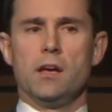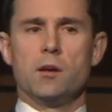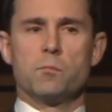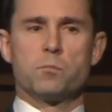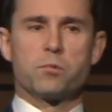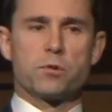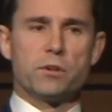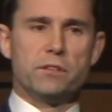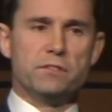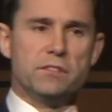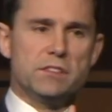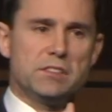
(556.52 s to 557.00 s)

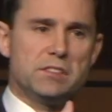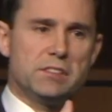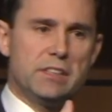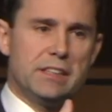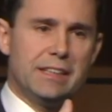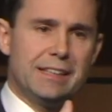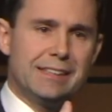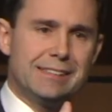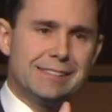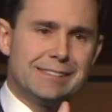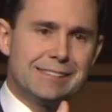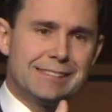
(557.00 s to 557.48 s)

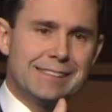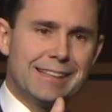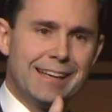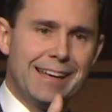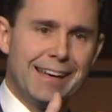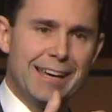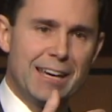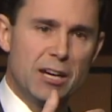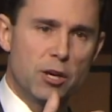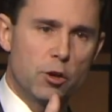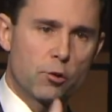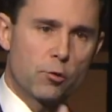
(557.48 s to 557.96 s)
Privacy is
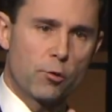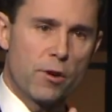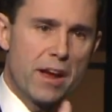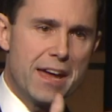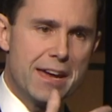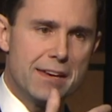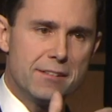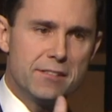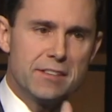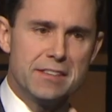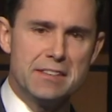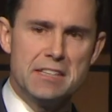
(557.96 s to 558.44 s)

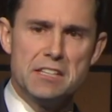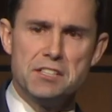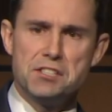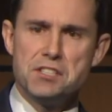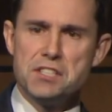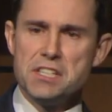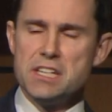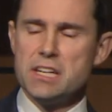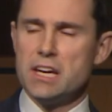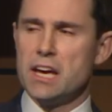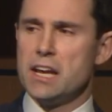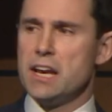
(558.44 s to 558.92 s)
ingrained in the
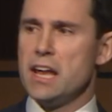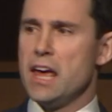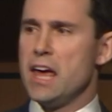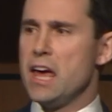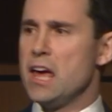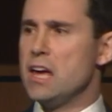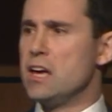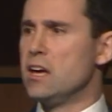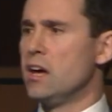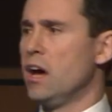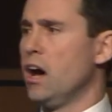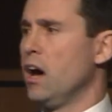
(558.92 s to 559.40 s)

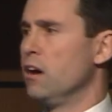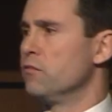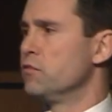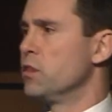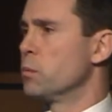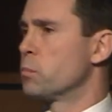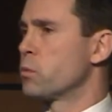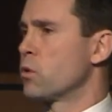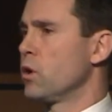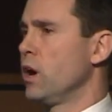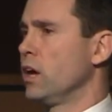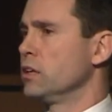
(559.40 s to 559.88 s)
DNA of the
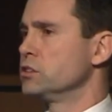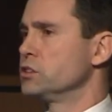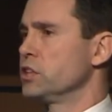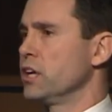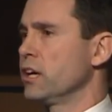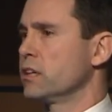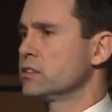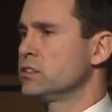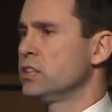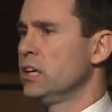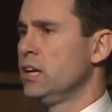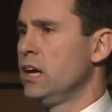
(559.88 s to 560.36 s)

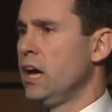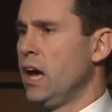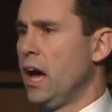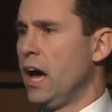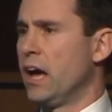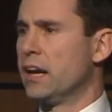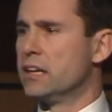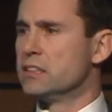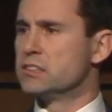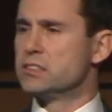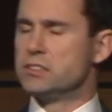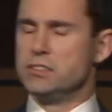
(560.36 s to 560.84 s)
project,
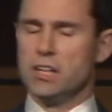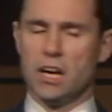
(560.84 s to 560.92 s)
and it's